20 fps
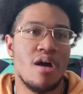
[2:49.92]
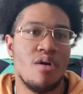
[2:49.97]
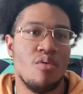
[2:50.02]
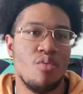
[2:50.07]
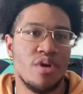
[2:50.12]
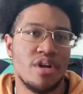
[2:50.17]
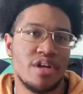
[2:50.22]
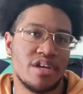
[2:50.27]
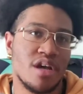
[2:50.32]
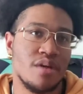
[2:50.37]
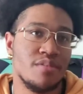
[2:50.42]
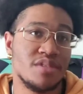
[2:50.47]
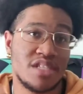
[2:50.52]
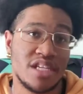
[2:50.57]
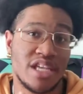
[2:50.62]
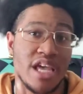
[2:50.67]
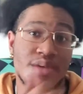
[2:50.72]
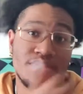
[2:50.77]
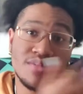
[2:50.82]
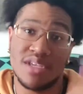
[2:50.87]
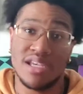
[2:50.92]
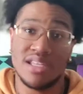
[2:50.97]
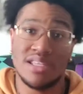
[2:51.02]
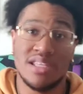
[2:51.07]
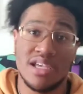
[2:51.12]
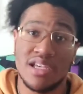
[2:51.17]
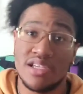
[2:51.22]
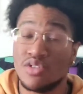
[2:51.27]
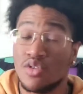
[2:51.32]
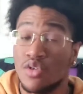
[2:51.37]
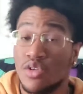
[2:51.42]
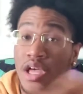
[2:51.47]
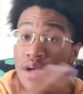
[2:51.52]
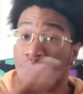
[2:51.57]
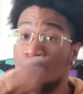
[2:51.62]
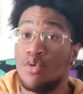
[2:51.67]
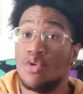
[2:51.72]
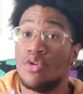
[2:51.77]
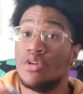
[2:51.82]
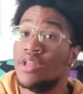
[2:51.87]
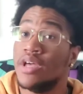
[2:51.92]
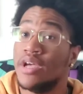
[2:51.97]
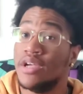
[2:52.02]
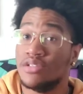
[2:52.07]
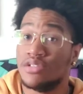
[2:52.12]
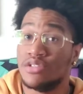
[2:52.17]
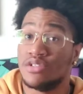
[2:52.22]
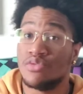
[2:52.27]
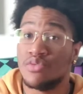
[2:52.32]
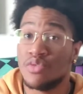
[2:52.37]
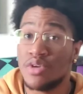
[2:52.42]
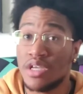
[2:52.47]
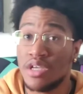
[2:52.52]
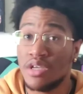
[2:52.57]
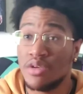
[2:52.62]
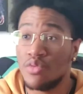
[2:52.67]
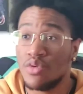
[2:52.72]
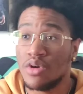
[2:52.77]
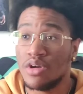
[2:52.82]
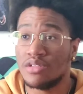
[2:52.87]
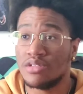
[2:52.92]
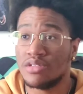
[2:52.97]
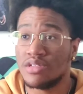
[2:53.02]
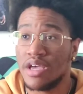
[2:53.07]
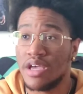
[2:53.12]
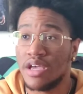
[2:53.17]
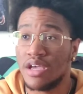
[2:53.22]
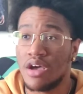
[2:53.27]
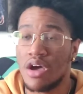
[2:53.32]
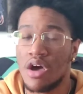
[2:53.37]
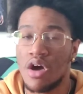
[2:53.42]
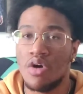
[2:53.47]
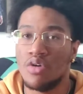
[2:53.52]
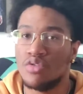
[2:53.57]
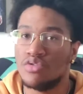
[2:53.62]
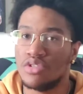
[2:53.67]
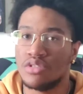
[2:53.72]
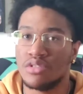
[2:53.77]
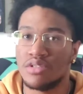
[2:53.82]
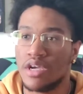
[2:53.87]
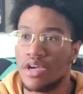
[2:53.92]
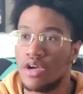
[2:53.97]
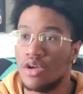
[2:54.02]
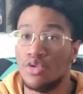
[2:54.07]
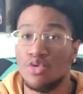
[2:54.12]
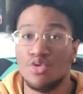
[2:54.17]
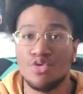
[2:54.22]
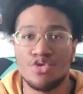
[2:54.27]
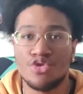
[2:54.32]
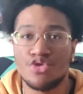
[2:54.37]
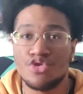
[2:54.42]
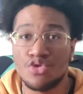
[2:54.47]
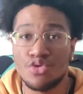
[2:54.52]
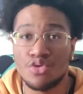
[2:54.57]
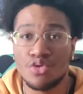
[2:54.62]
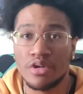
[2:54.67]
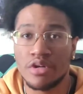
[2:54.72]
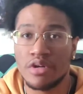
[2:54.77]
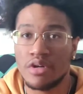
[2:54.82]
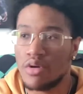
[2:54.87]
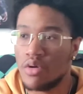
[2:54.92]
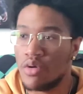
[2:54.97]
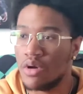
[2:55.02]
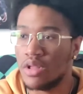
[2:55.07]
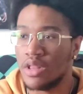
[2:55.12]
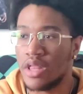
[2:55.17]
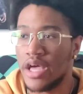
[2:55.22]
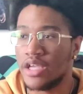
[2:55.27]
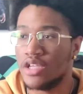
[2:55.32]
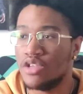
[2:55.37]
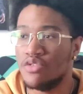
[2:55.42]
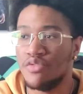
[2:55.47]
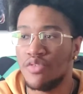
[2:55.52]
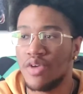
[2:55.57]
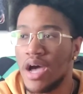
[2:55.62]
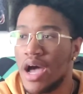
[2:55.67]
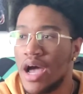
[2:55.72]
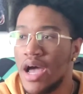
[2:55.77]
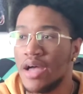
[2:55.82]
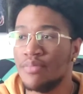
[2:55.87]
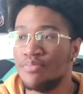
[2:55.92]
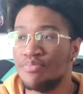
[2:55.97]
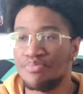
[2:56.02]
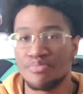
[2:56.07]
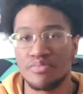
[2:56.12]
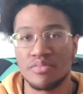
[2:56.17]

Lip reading: when it comes to games like this or like Borderlands 3, where it's like, oh, just like a looter shooter, or like you've got